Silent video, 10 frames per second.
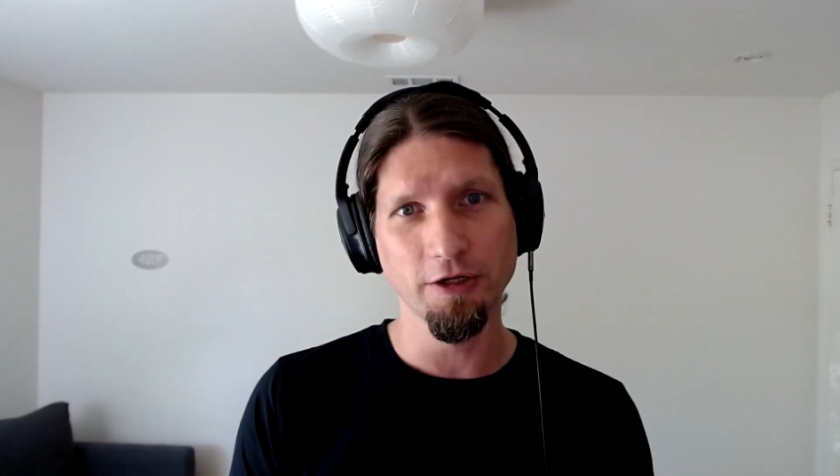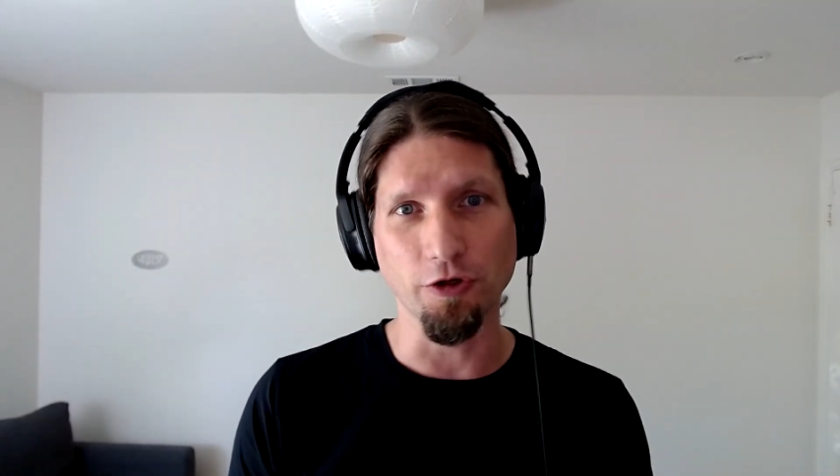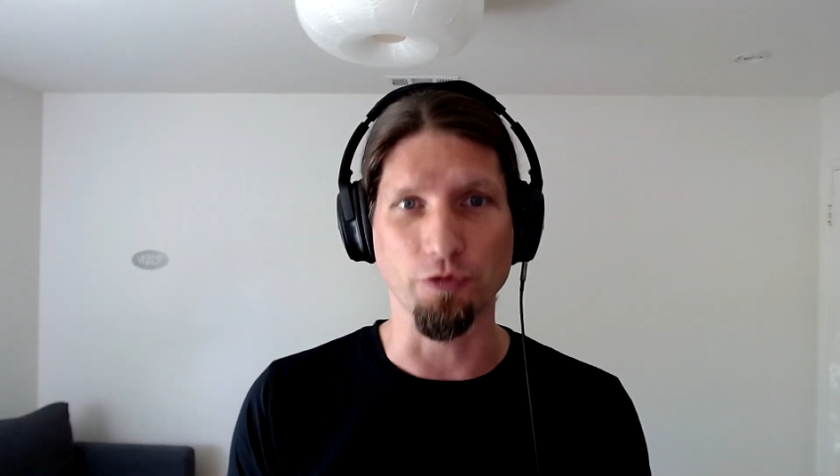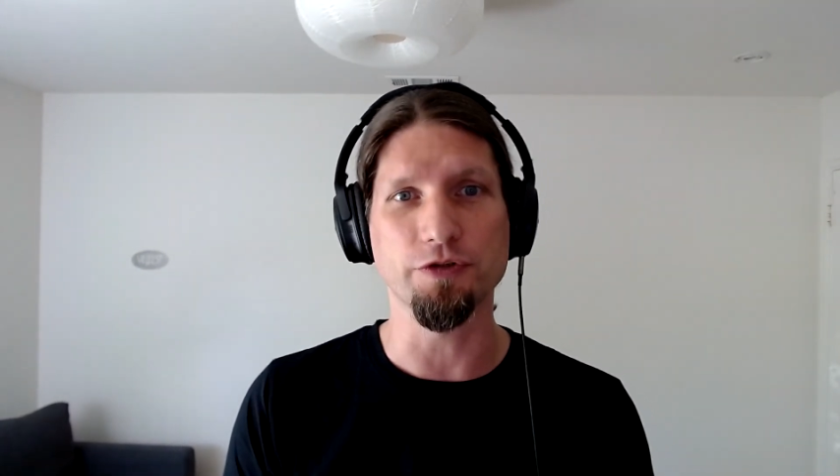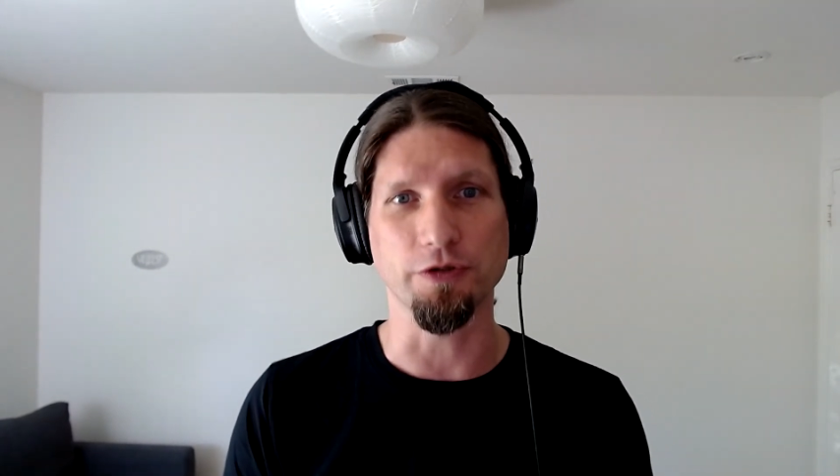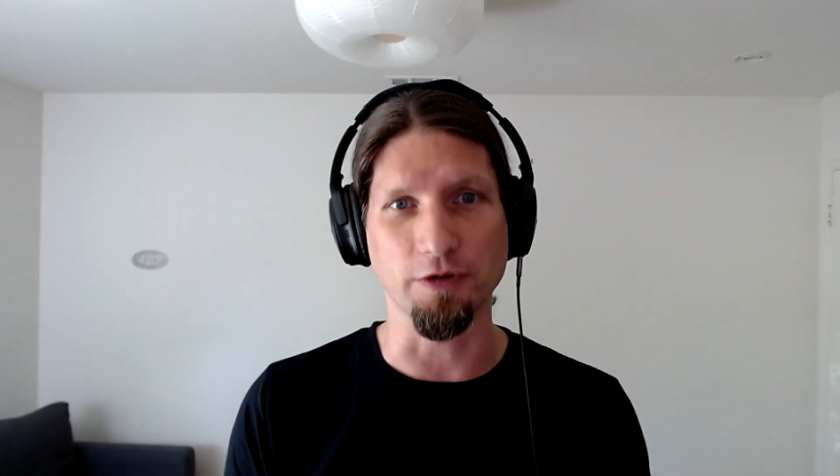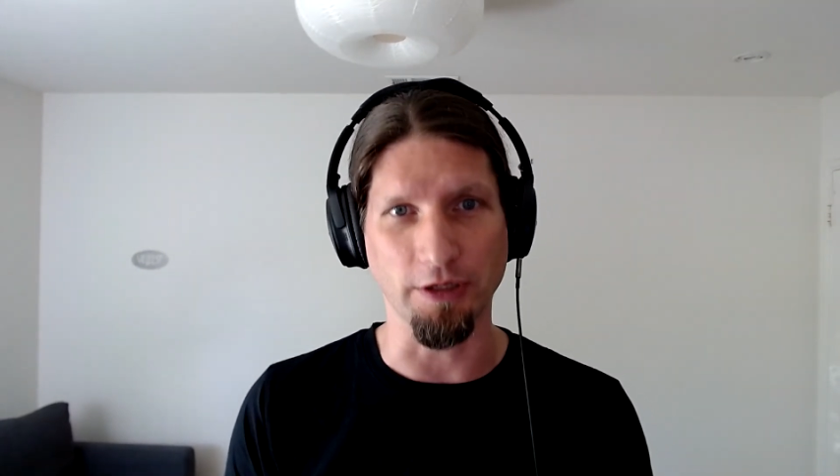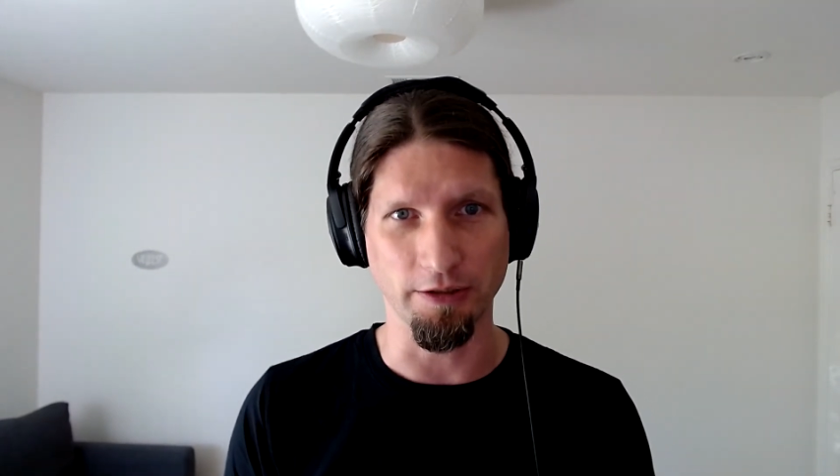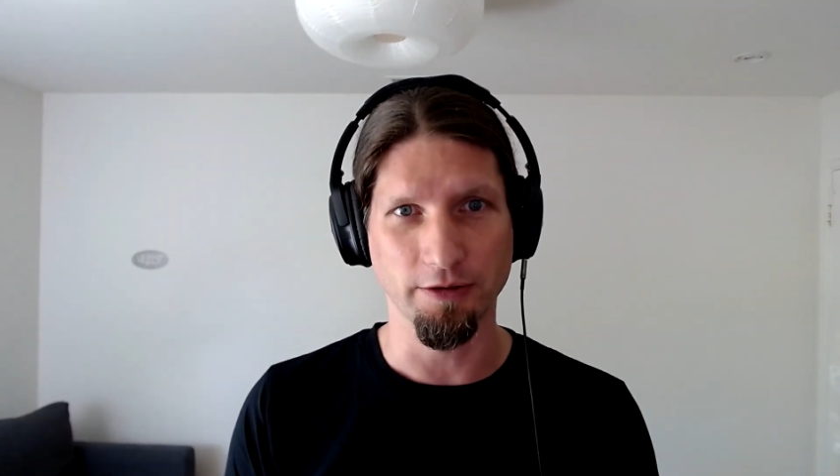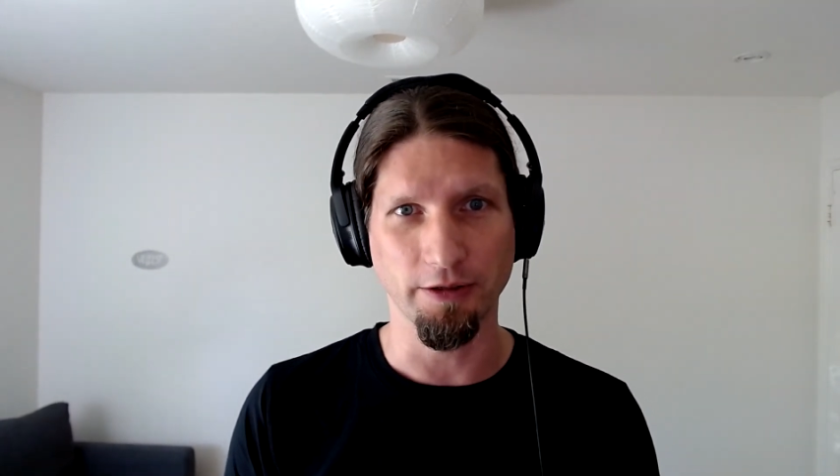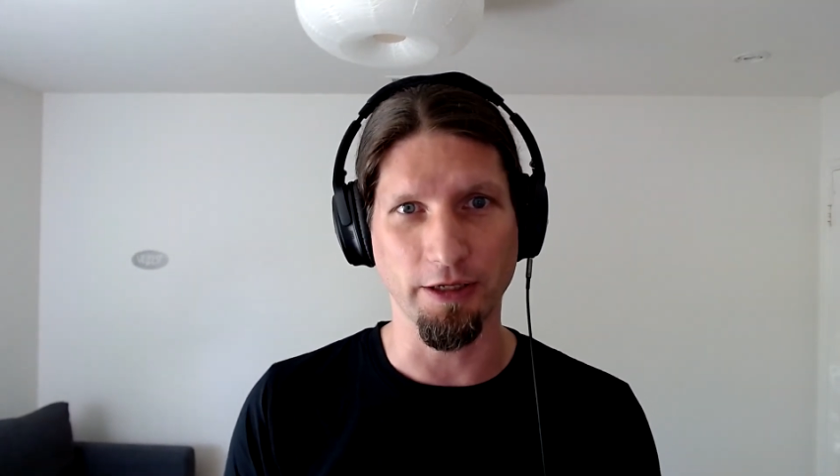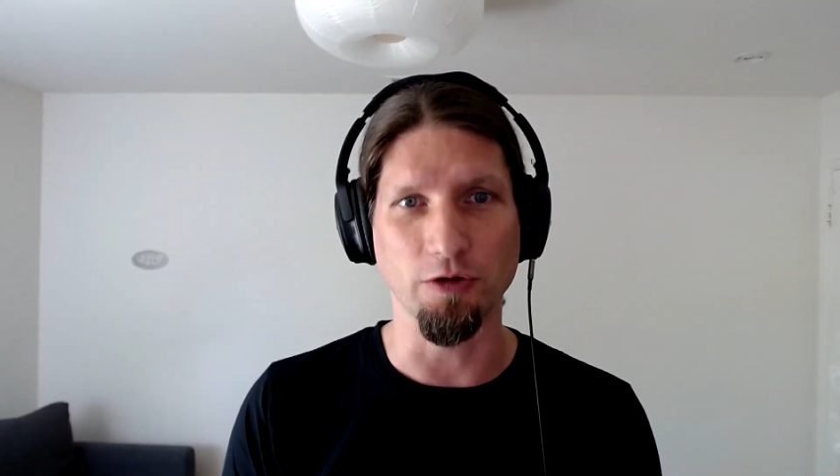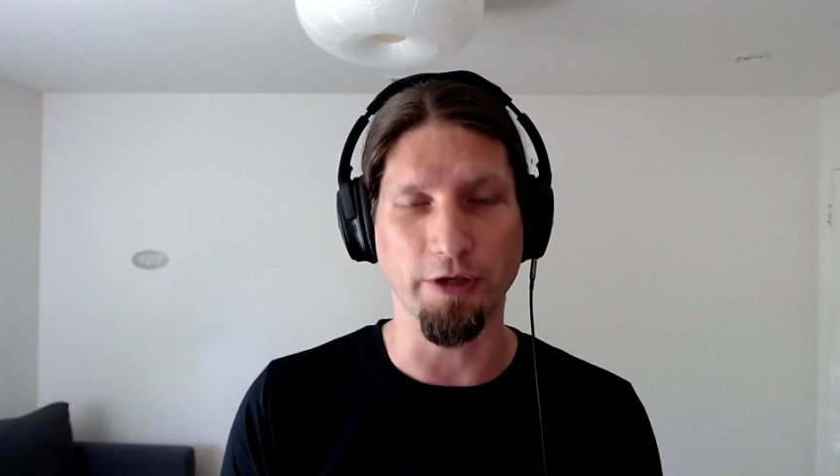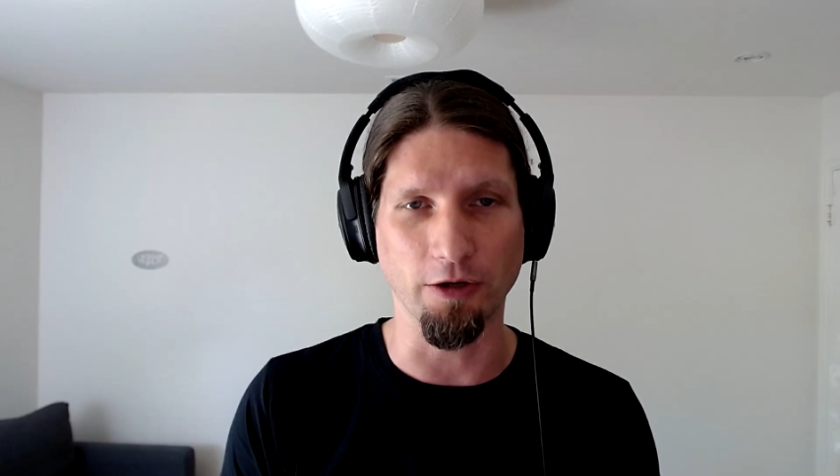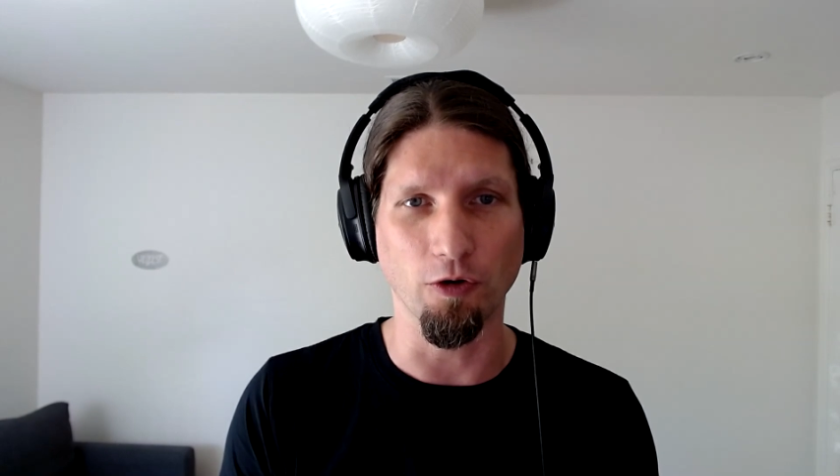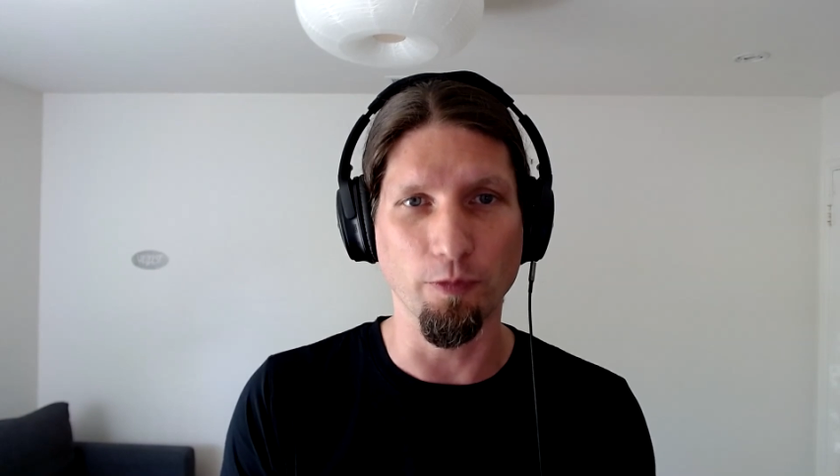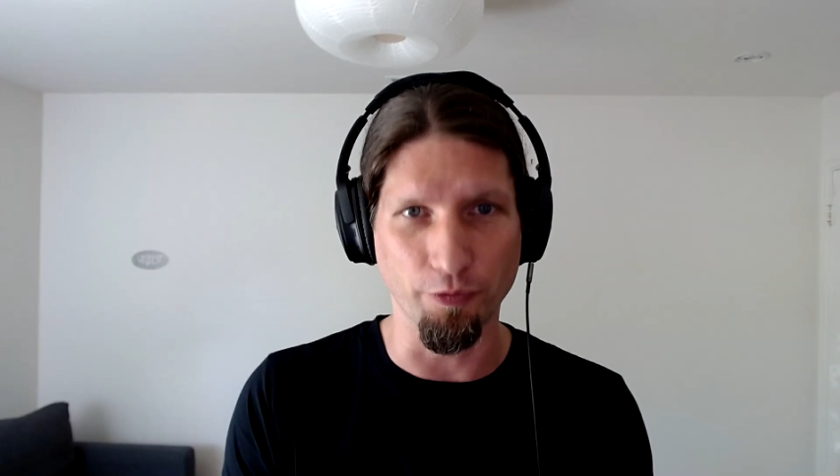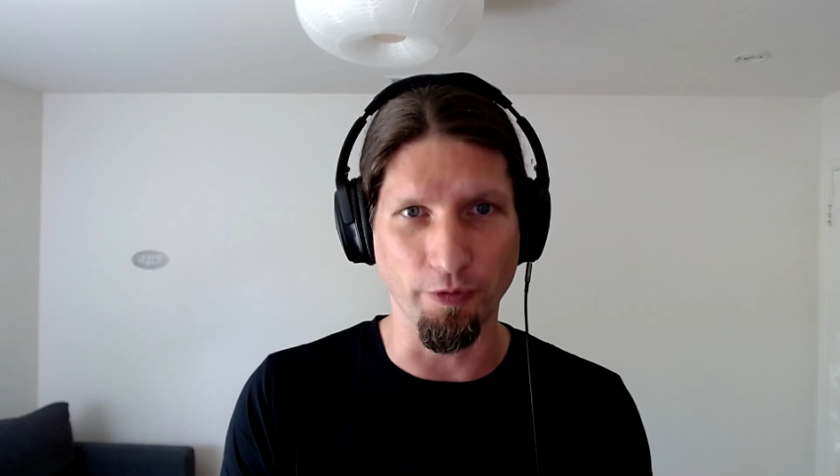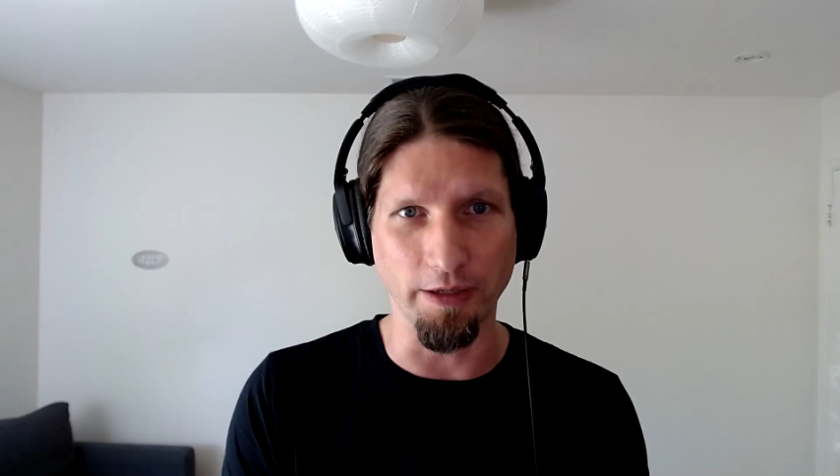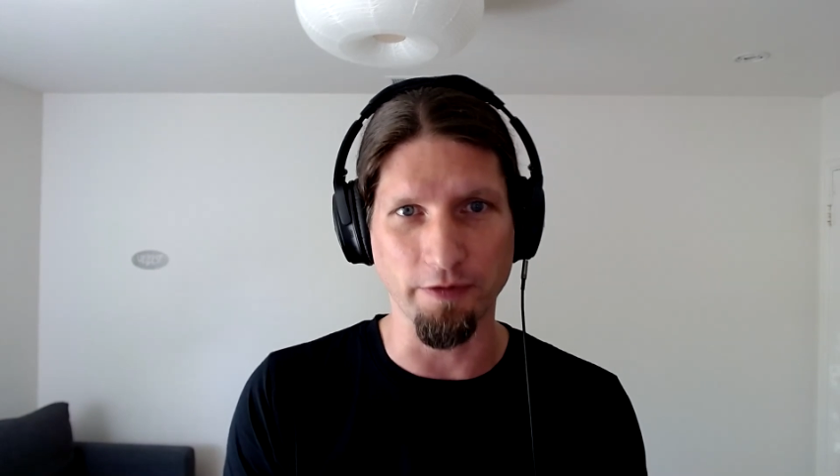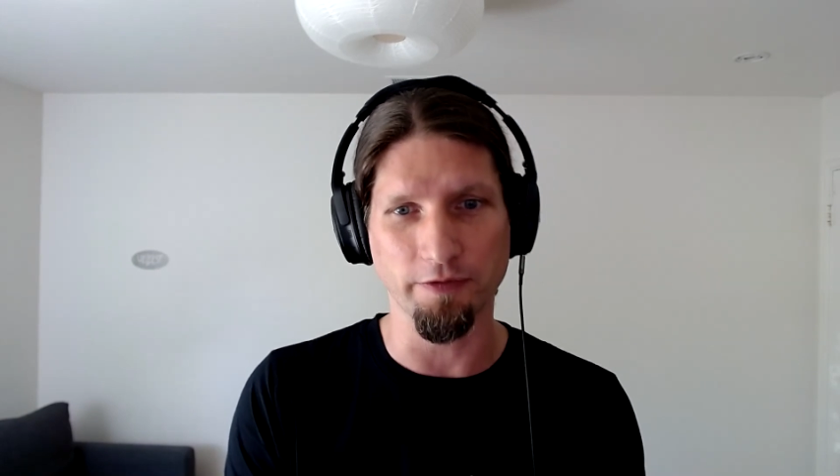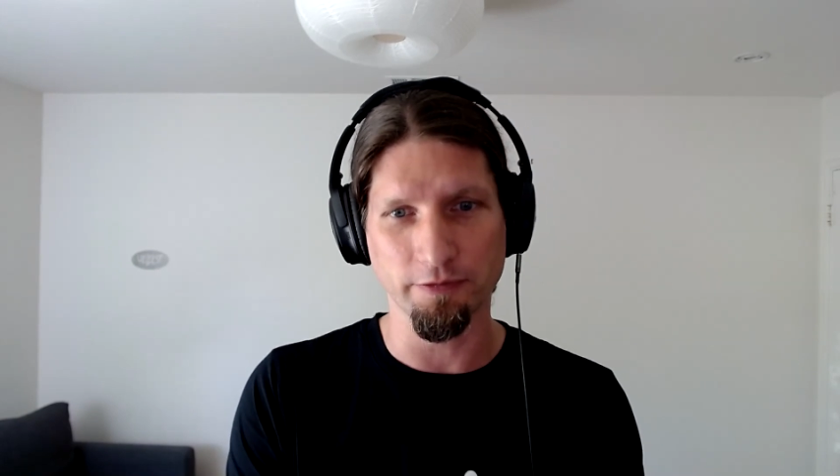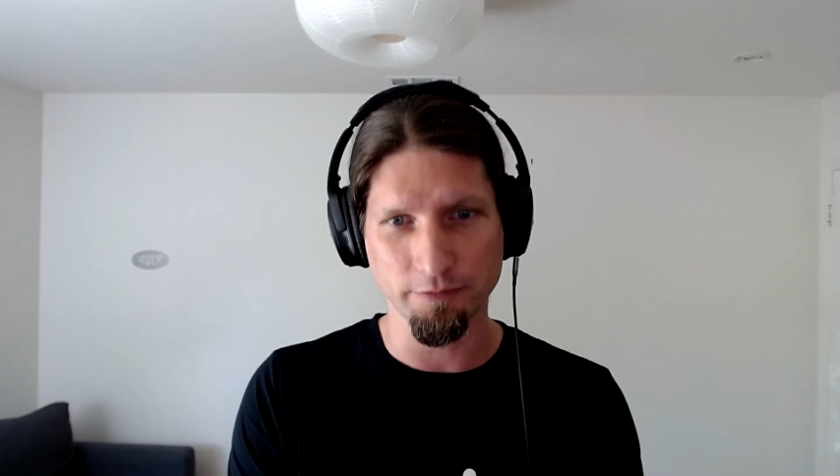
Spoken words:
constantly. And you can operate